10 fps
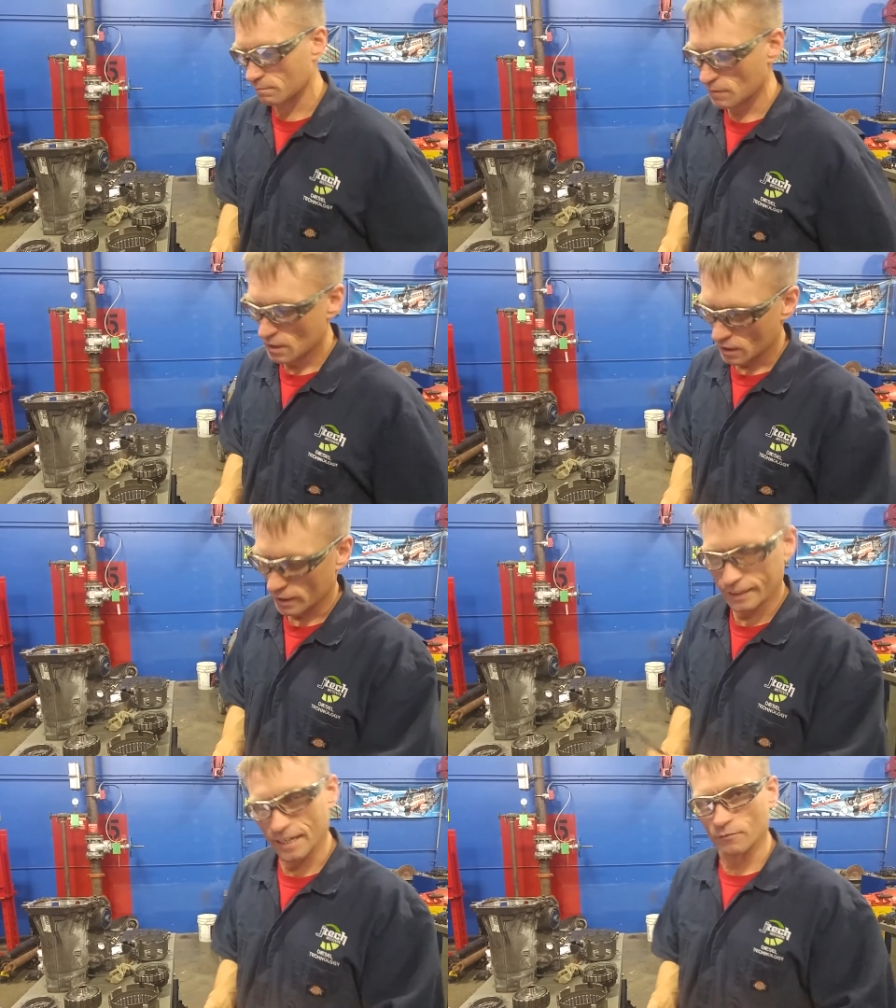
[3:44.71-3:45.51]

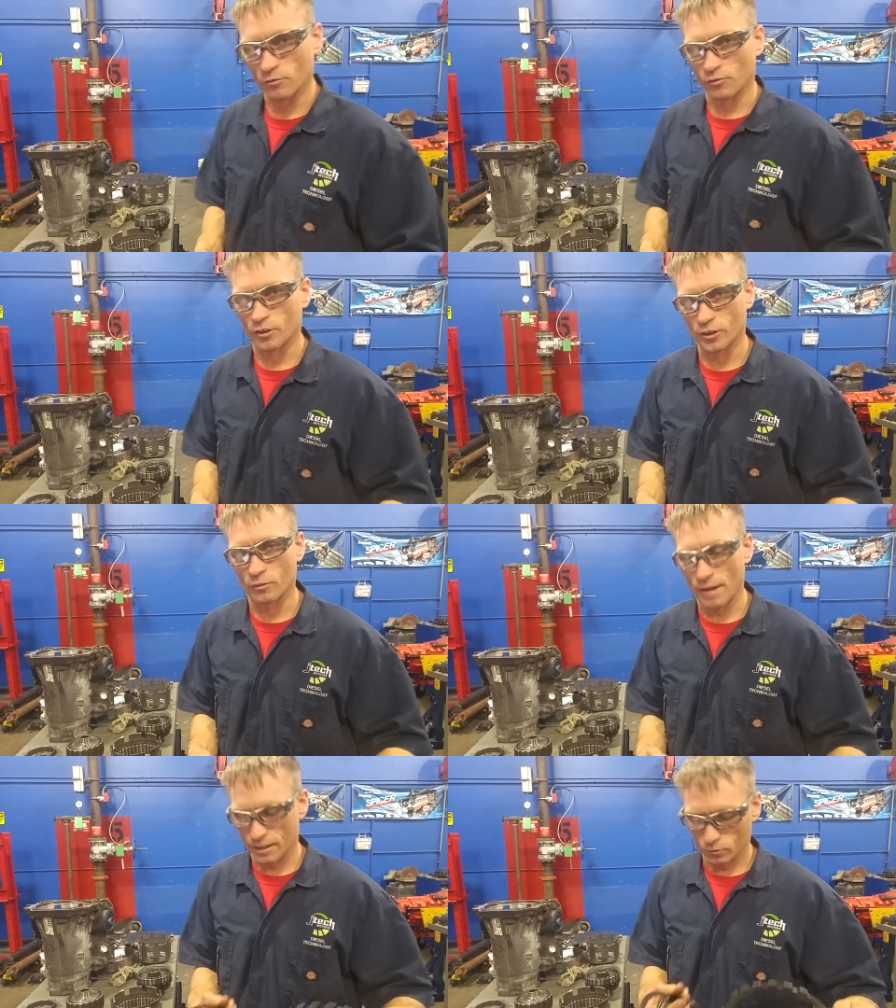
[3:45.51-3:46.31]
And again, refer to
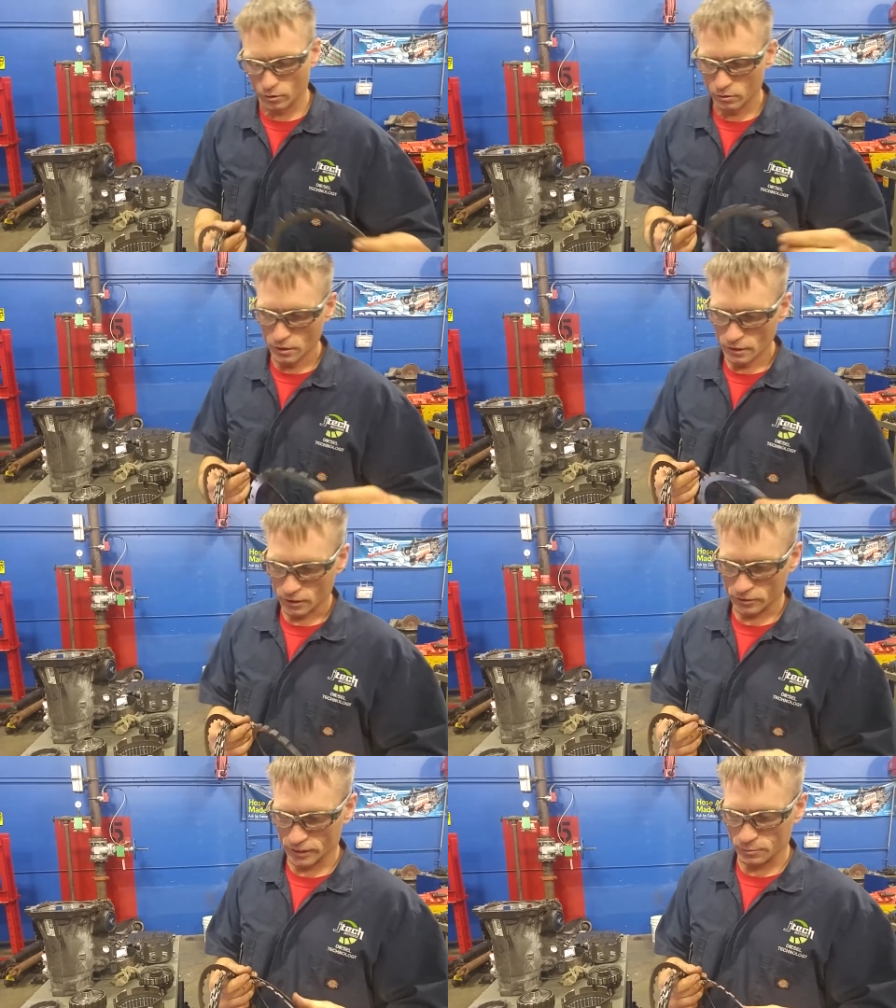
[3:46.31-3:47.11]
your manual,
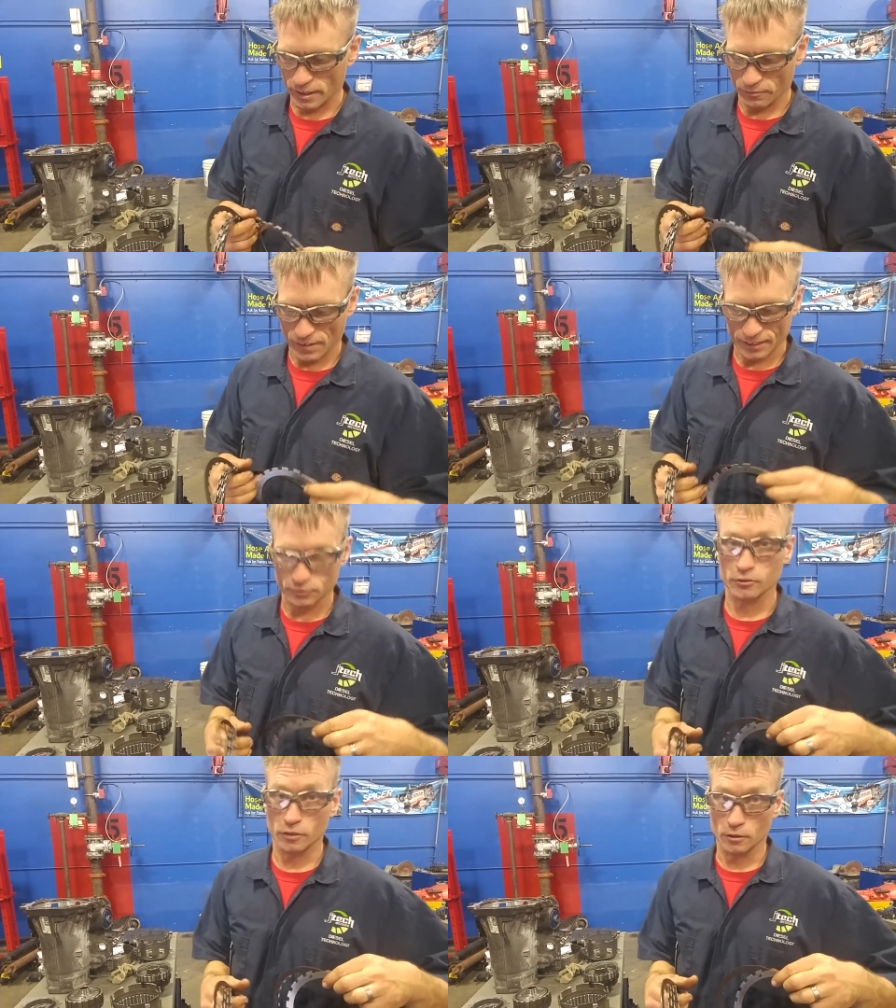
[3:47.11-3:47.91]
because each
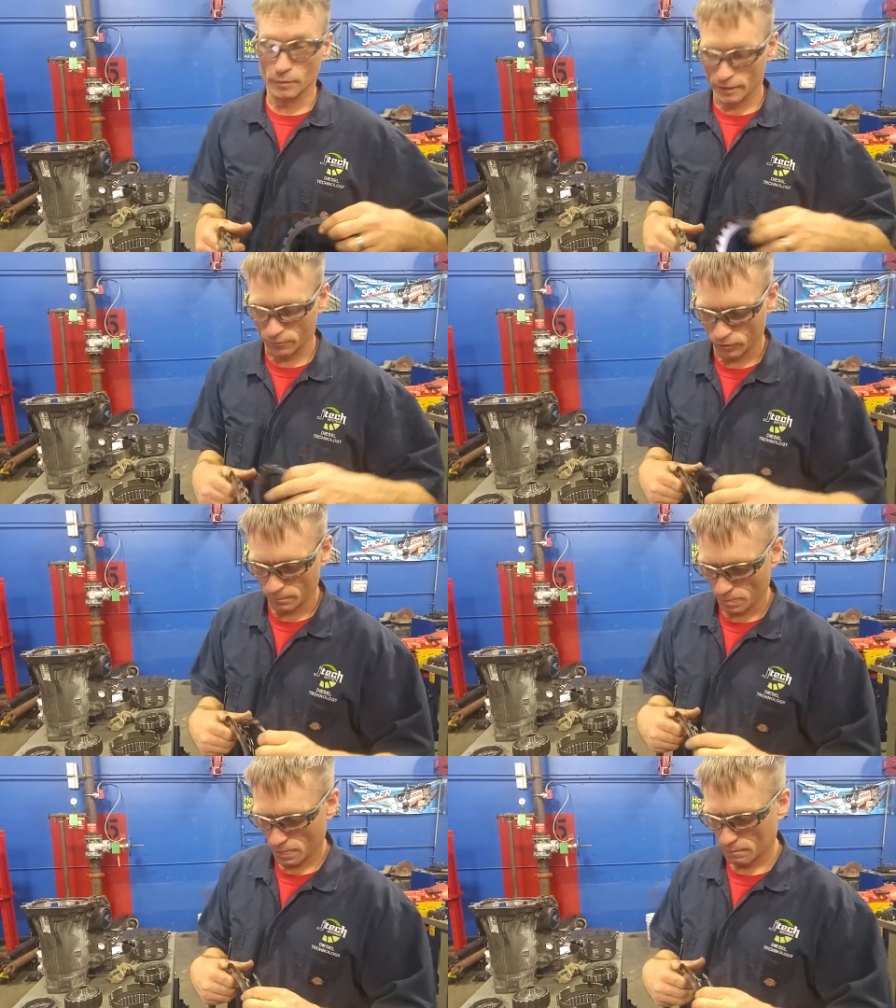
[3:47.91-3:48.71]
manufacturer is a little bit
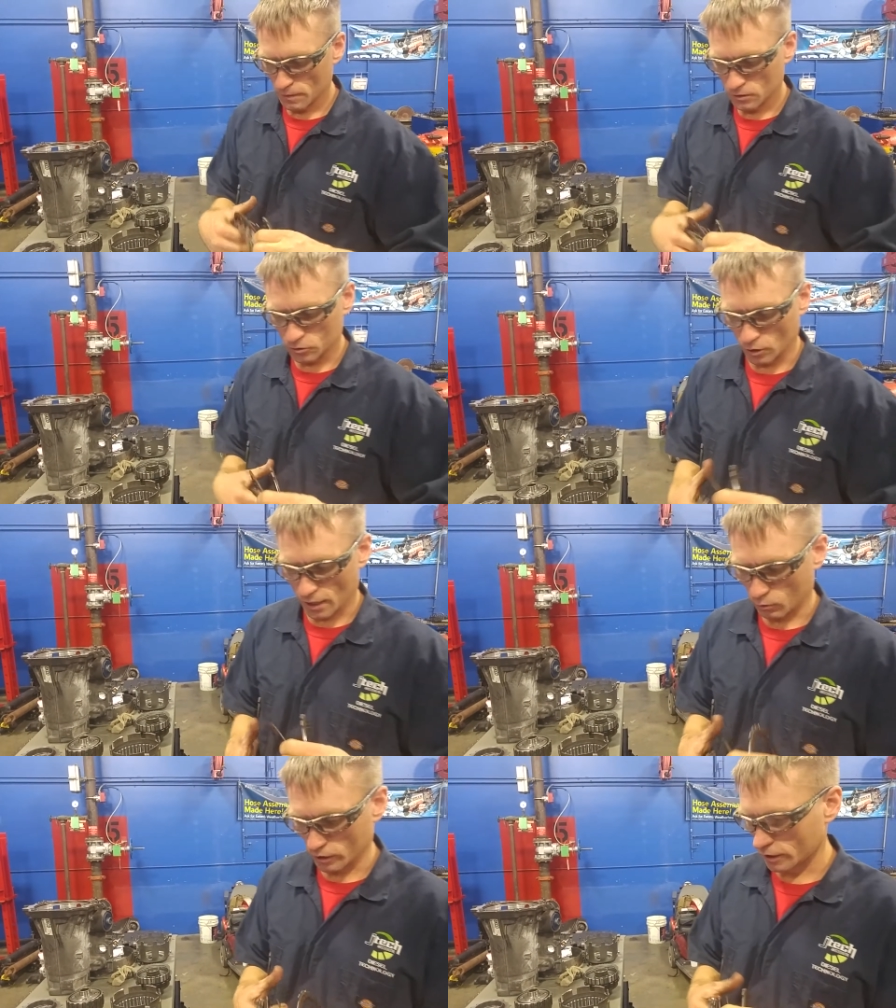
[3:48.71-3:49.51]
different. So
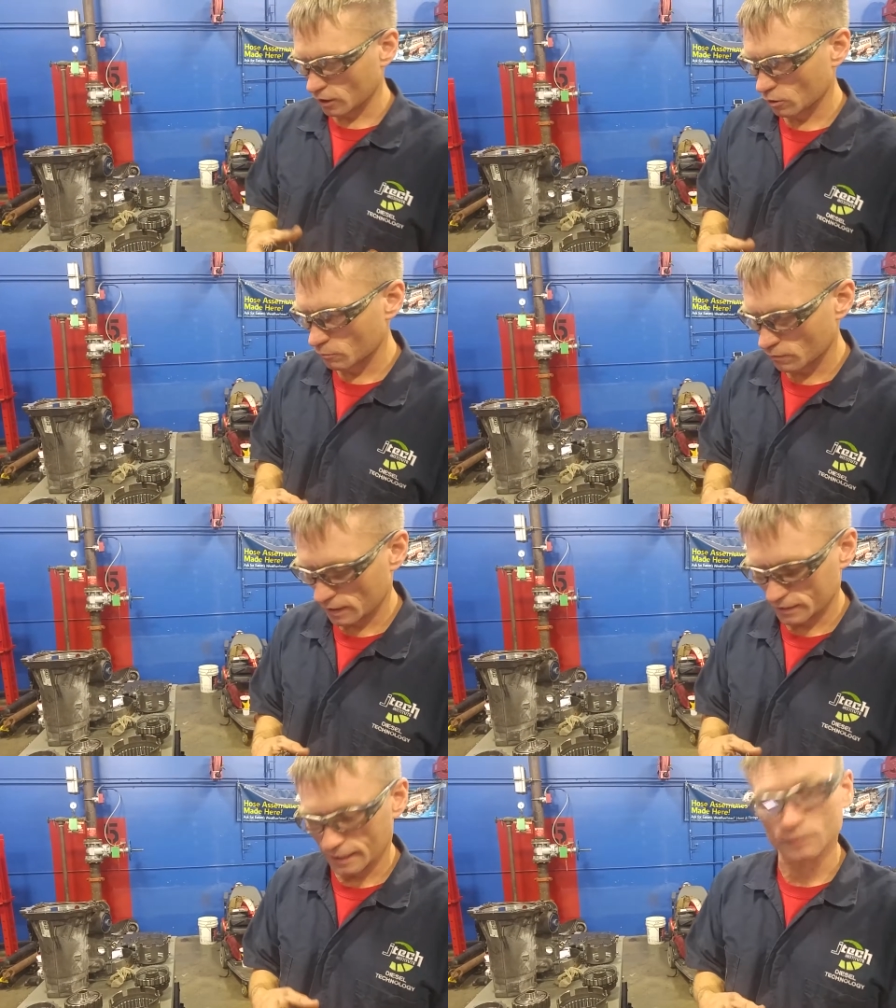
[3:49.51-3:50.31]
now we're gonna go and move
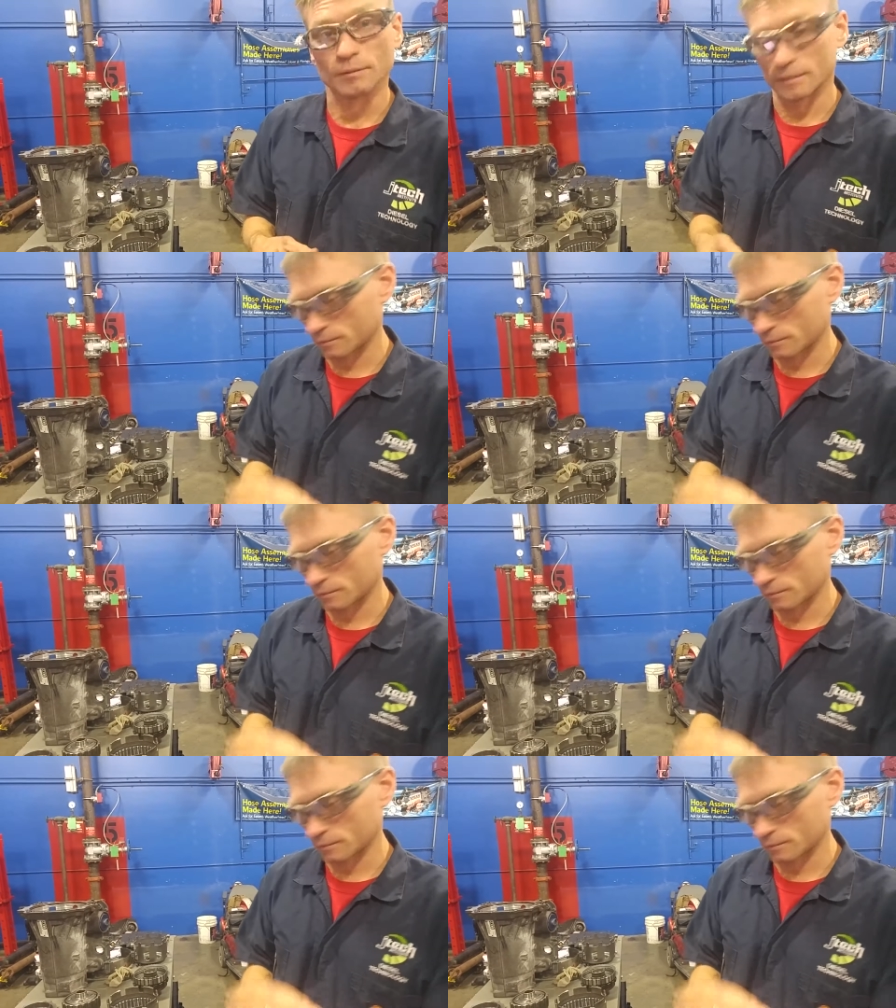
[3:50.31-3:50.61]
on to the next piece.